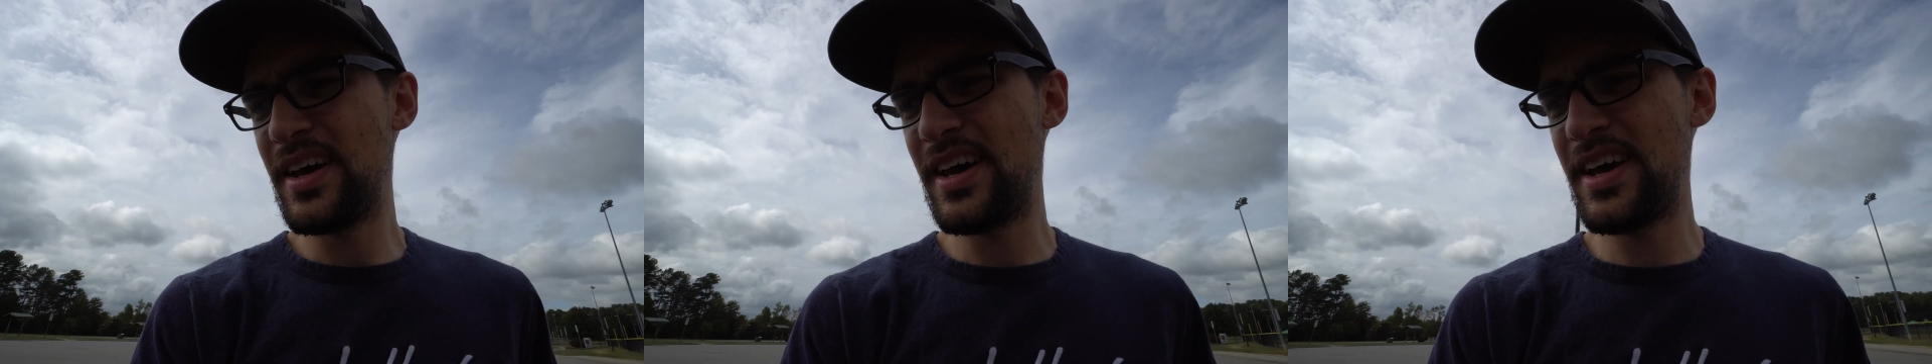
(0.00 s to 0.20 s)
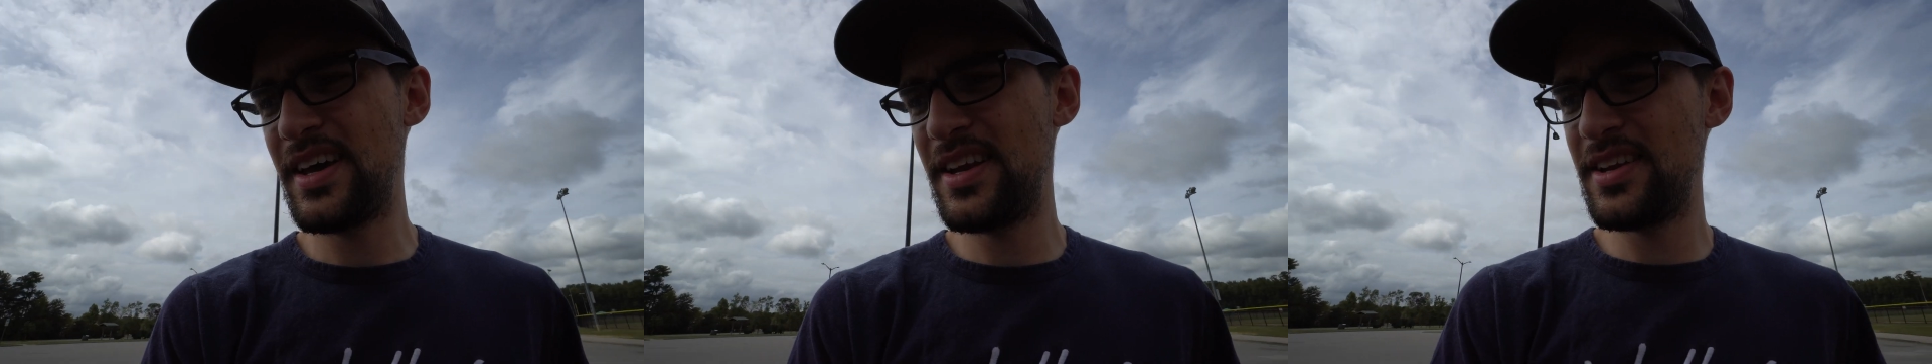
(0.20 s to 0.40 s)

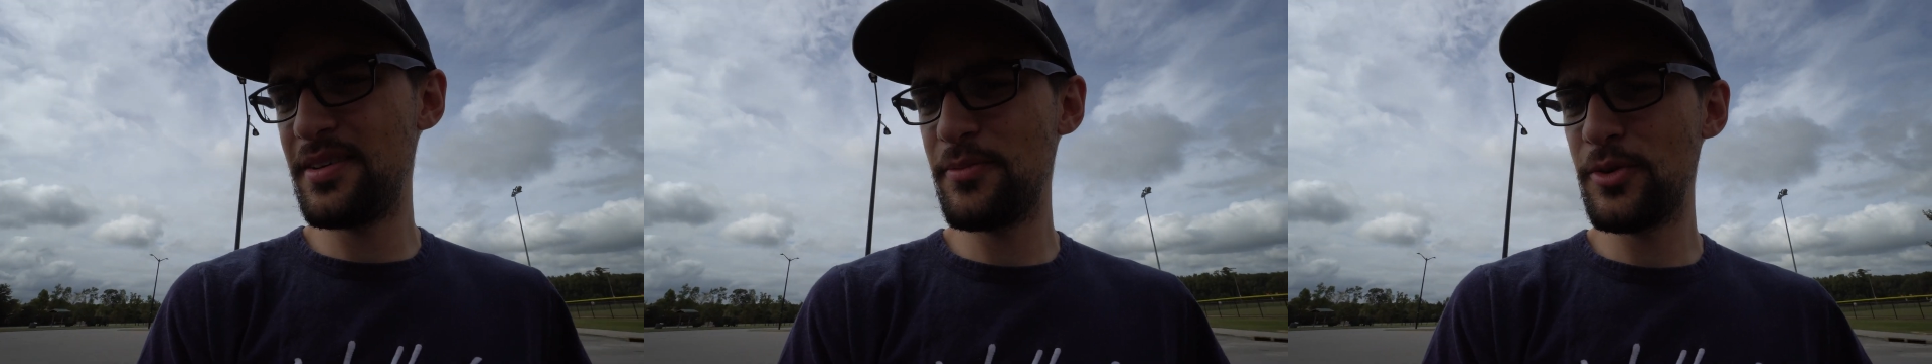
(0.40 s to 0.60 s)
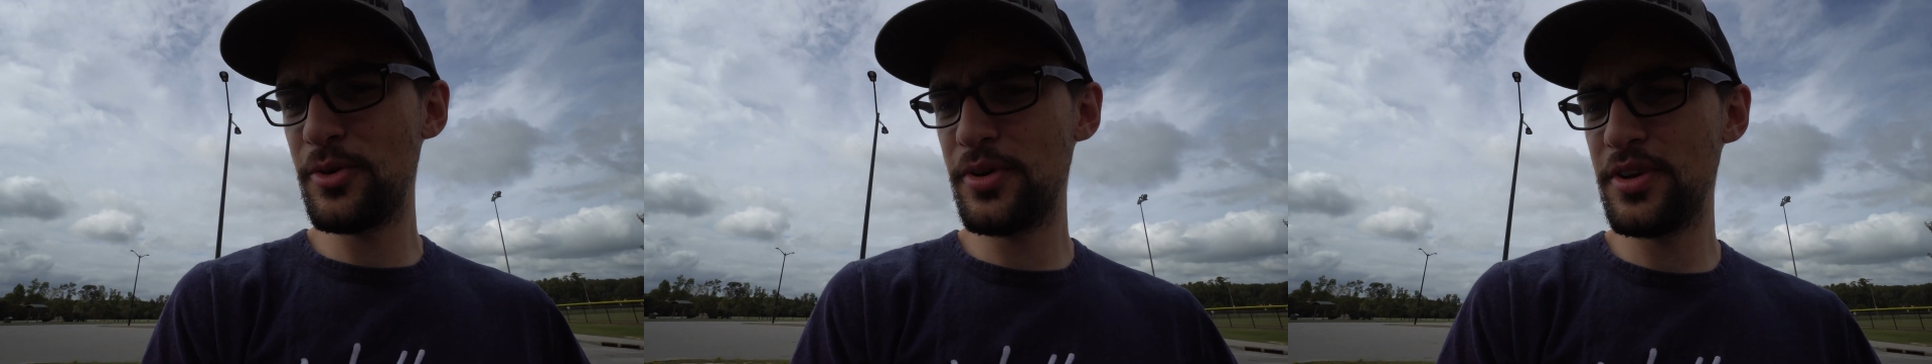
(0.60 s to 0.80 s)
and
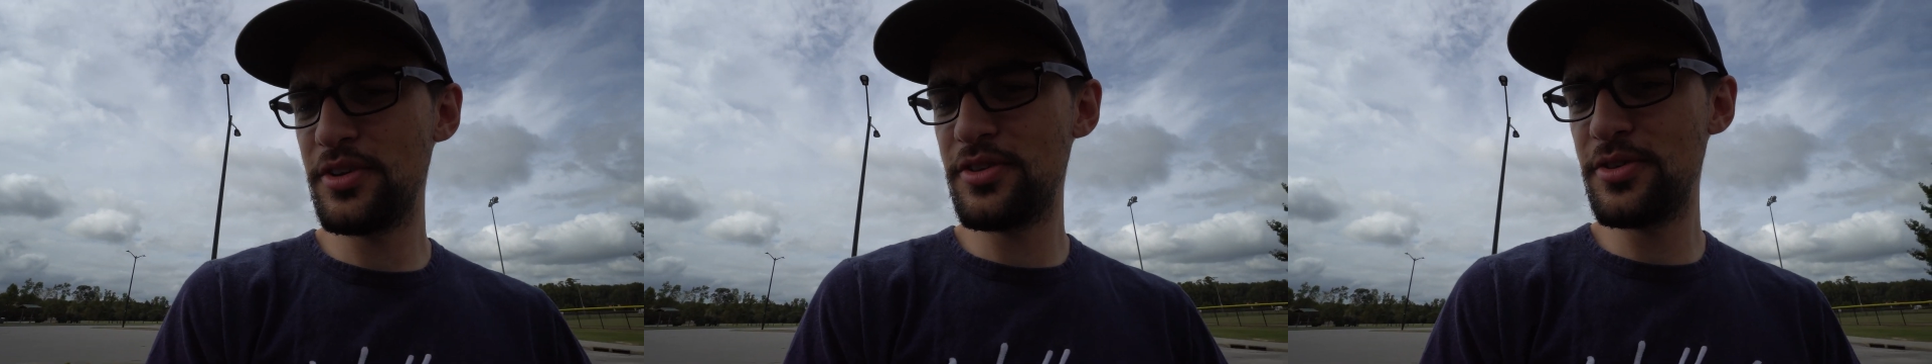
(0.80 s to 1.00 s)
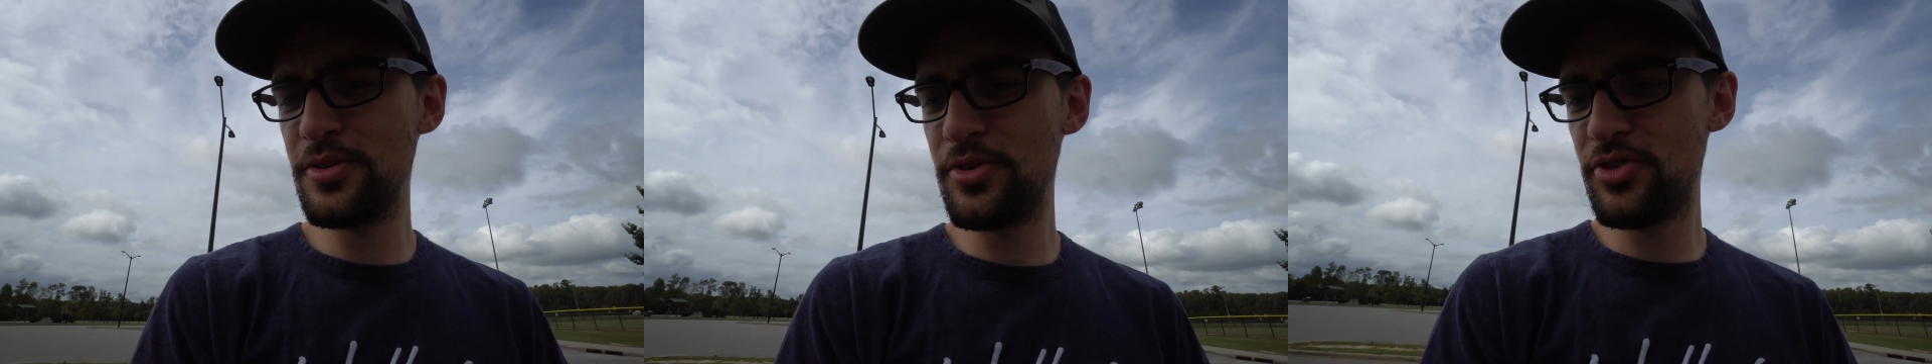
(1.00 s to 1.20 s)
I'm going
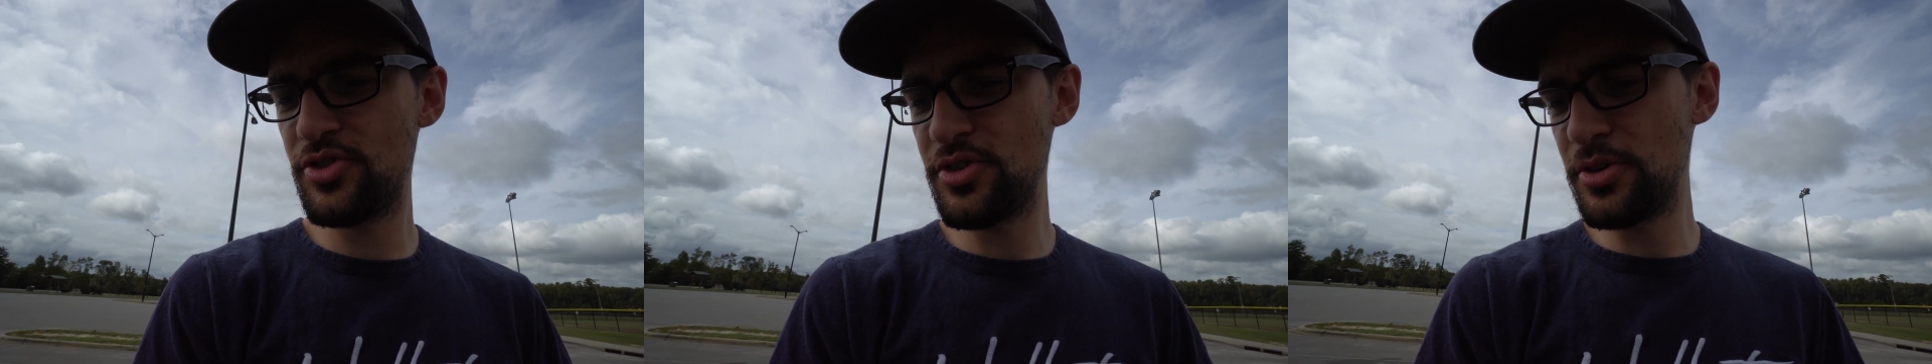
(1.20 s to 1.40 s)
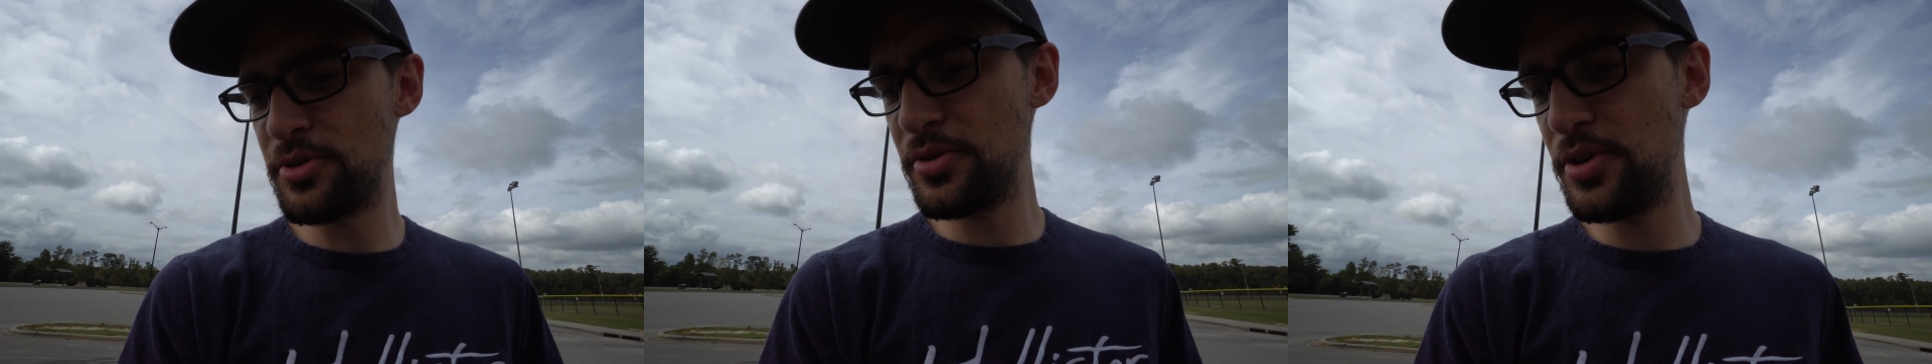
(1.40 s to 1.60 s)
to
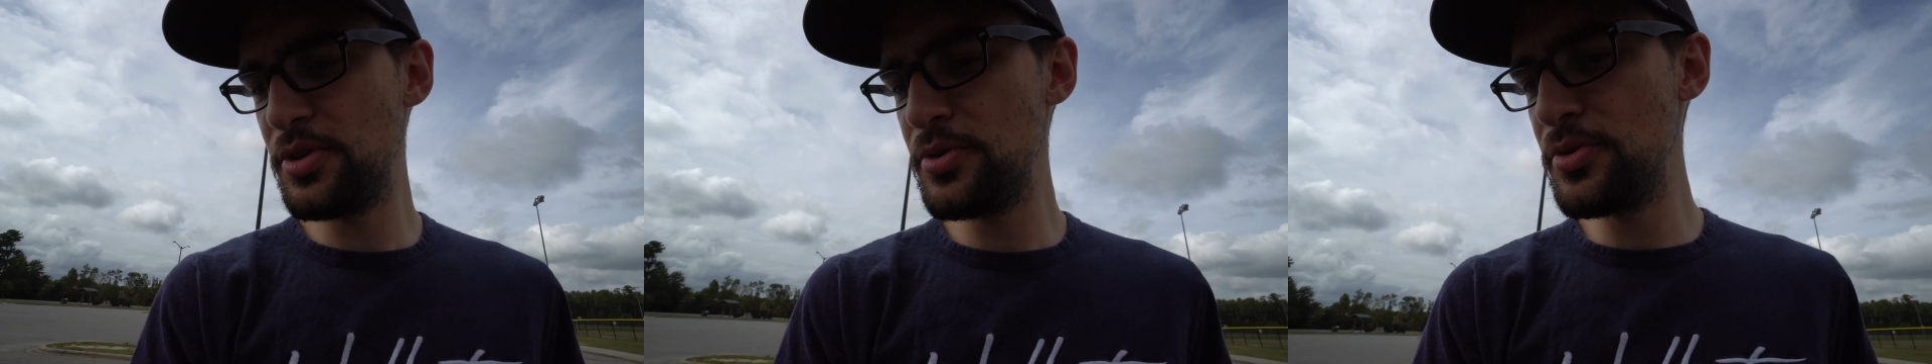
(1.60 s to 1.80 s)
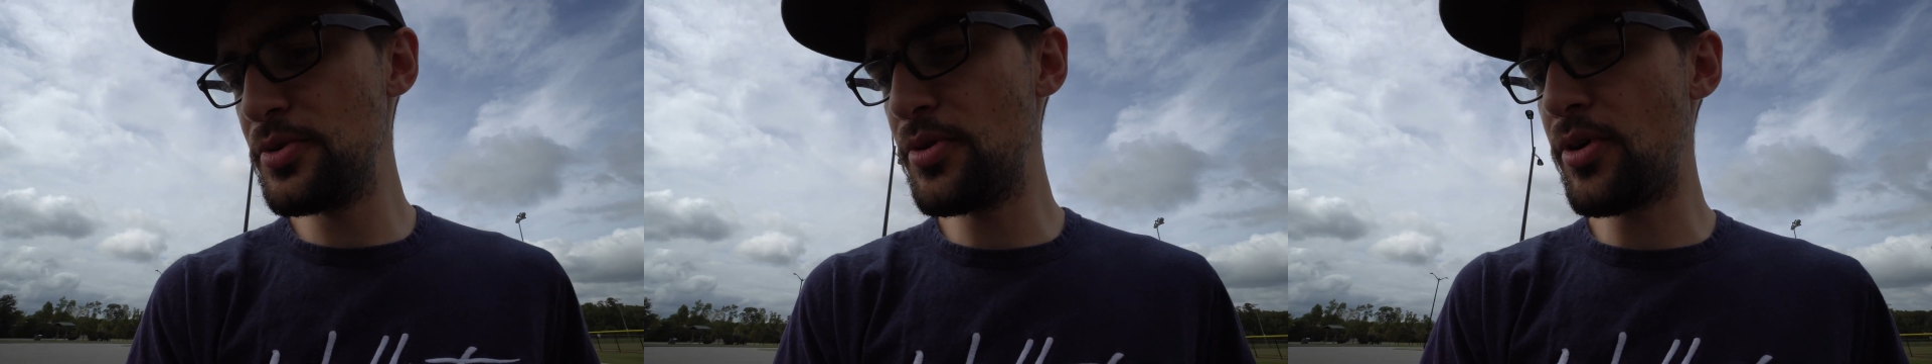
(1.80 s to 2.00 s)
show
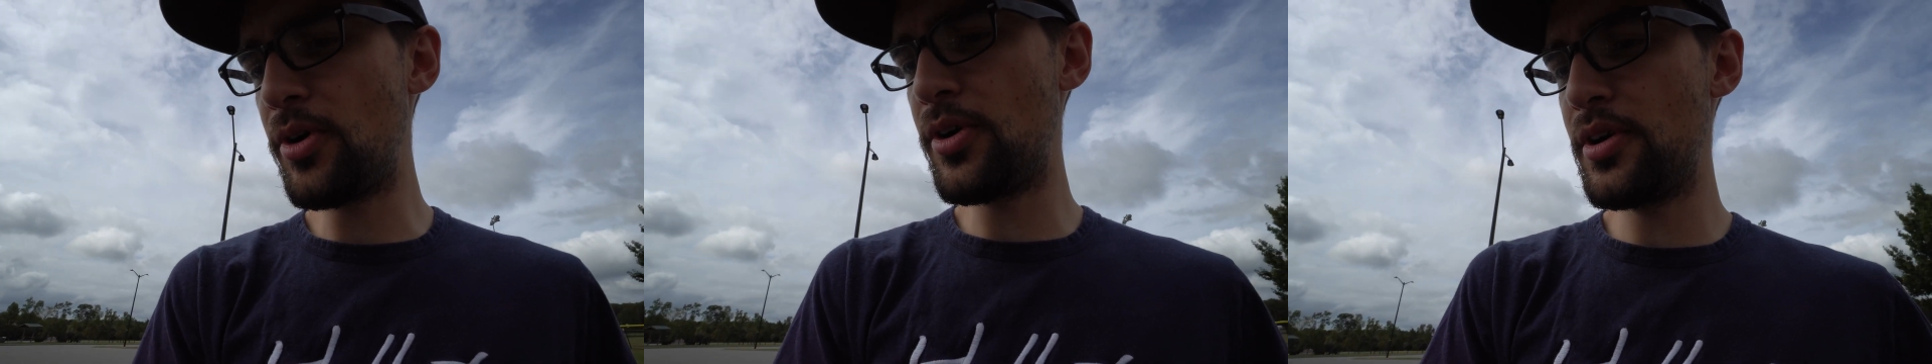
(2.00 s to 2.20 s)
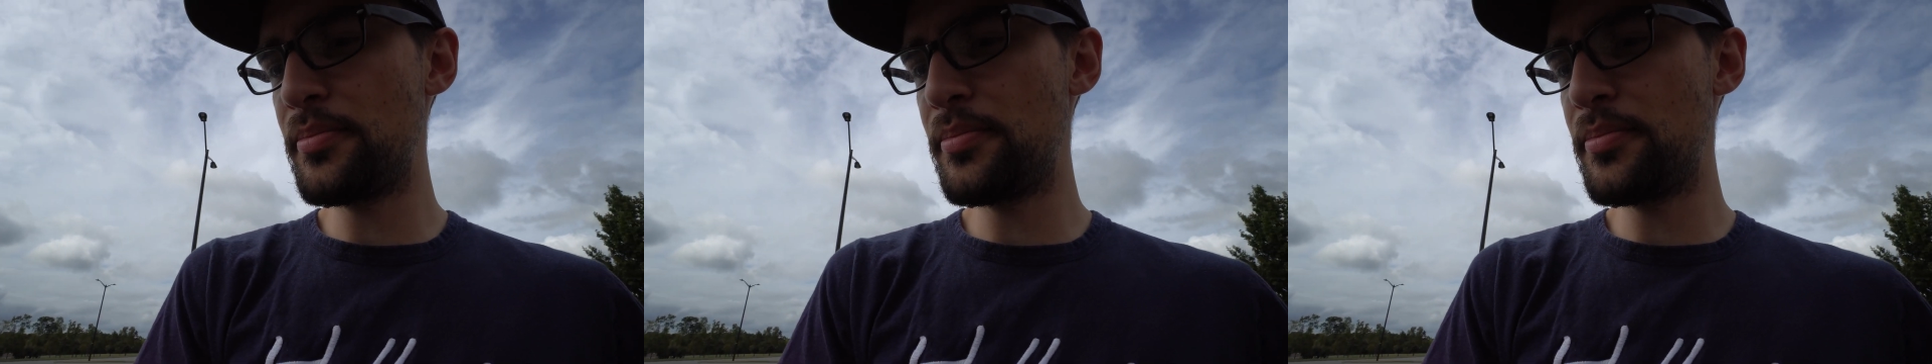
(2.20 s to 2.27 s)
you